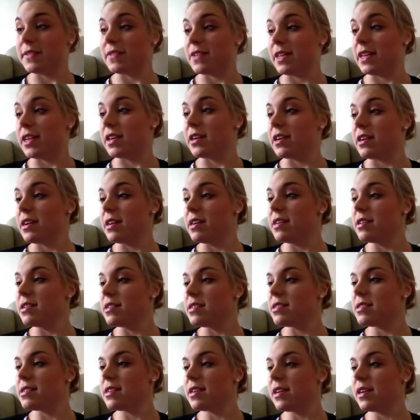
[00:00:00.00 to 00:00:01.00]
really
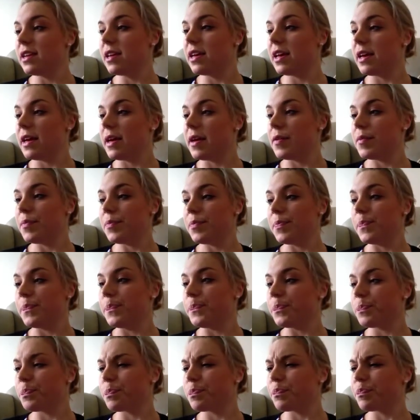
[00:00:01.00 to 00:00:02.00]
nice. And
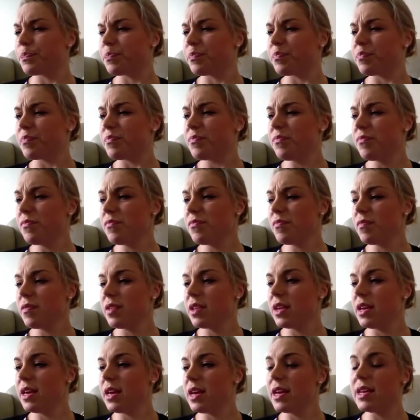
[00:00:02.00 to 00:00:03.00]

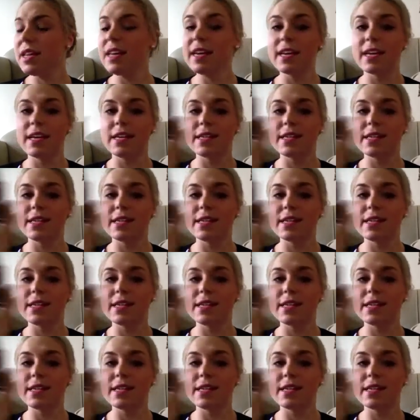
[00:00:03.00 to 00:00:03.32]
yeah,